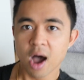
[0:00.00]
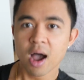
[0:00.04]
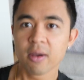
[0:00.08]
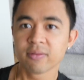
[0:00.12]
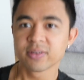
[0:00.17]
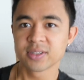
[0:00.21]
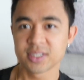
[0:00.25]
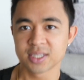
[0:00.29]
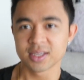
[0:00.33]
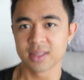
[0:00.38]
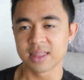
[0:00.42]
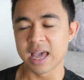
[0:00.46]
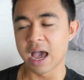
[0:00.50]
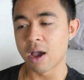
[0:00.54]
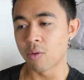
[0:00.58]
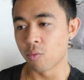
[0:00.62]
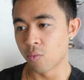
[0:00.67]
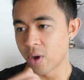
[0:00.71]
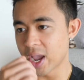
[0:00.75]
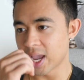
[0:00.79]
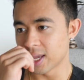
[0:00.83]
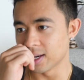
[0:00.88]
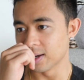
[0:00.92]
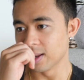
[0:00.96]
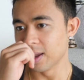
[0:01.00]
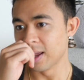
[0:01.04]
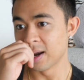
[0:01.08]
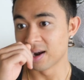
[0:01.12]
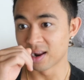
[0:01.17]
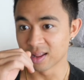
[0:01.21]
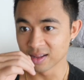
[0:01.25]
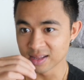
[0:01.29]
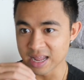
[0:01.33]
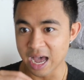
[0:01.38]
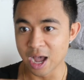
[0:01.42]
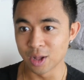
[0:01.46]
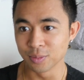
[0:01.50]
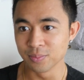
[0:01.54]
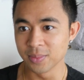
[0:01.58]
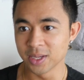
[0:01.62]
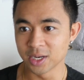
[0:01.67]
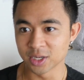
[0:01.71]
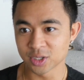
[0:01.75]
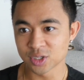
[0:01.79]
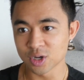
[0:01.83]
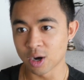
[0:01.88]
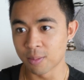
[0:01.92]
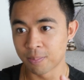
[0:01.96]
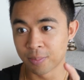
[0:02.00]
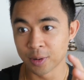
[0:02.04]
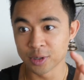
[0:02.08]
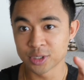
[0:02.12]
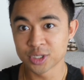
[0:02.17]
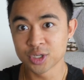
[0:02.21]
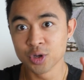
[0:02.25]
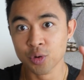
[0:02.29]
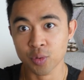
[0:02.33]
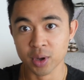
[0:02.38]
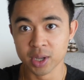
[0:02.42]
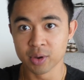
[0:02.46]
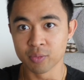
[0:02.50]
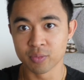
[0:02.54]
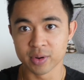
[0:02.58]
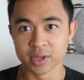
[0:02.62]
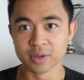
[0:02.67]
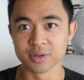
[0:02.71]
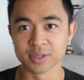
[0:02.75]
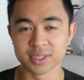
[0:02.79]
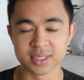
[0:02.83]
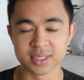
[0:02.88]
obviously that went and allowed me to start pursuing real